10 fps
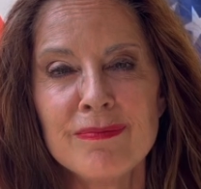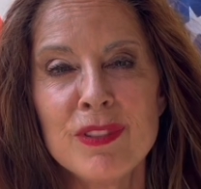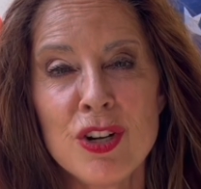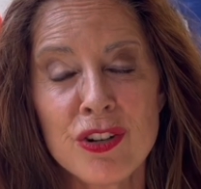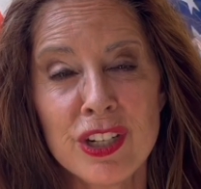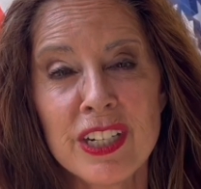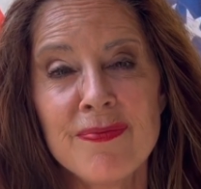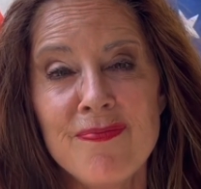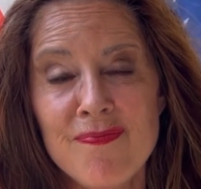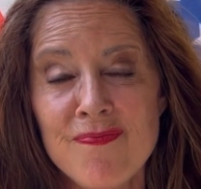you're going to
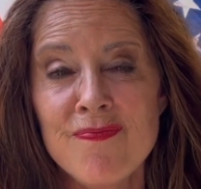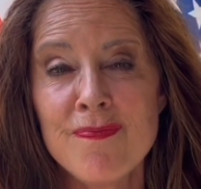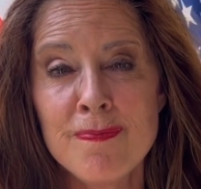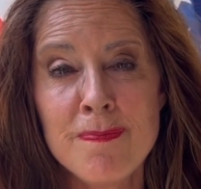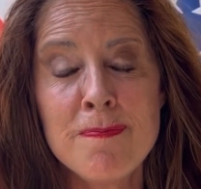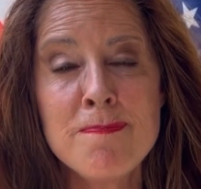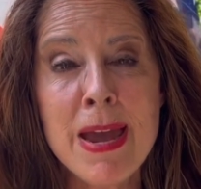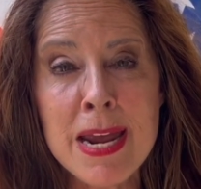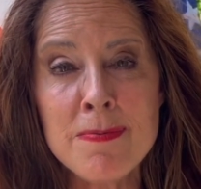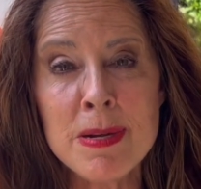
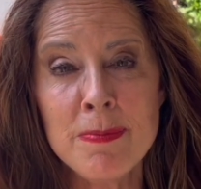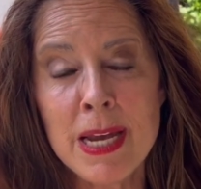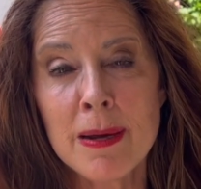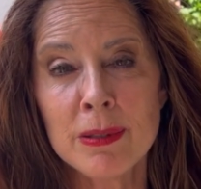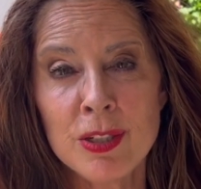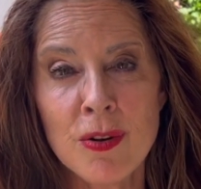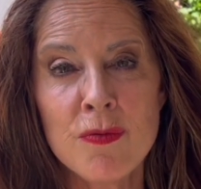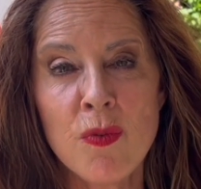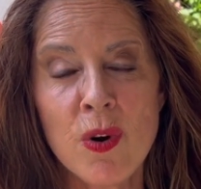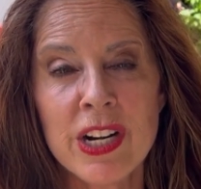maybe be able to
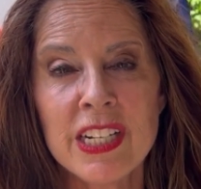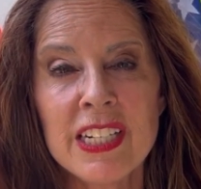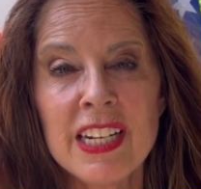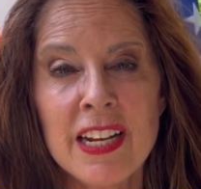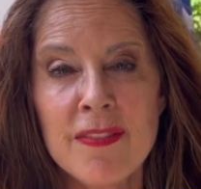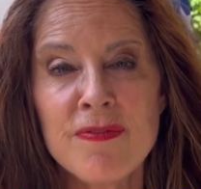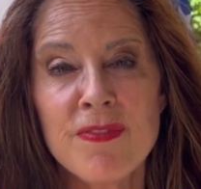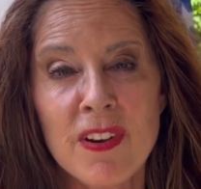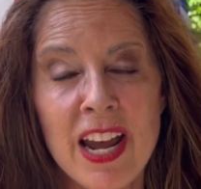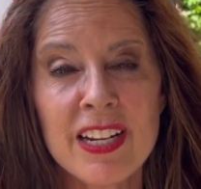avoid it if,
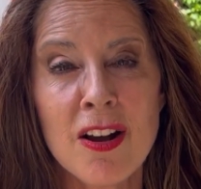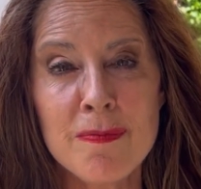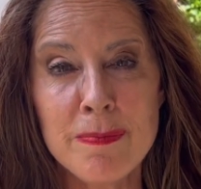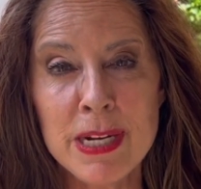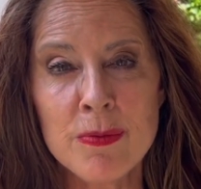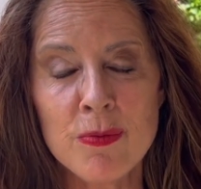like on Bee